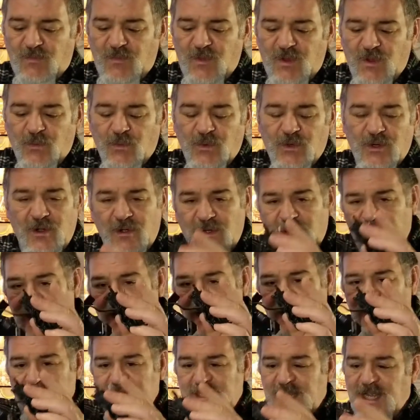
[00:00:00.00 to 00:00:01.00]
We'll go ahead
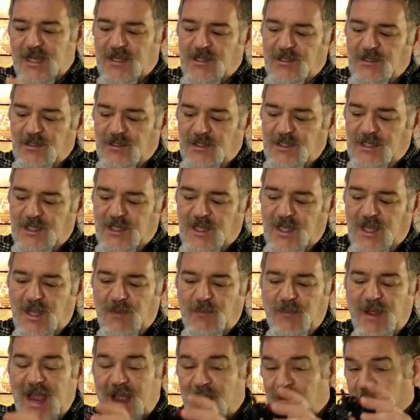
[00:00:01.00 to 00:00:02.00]
and take a look at the
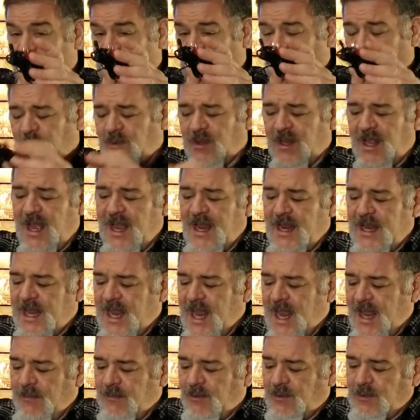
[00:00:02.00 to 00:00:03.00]
power supply
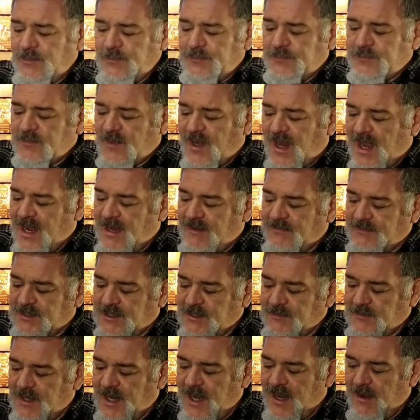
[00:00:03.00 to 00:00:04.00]
cable. I have
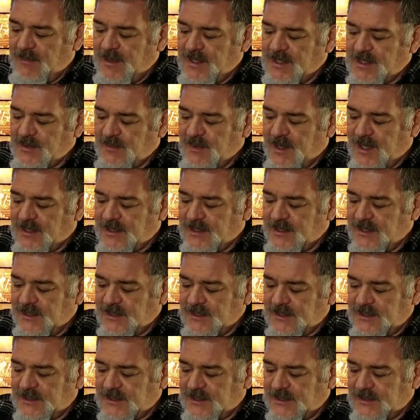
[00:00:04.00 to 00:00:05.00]
some comments about
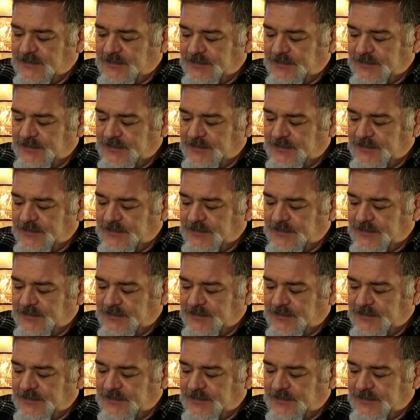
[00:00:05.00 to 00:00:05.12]
this.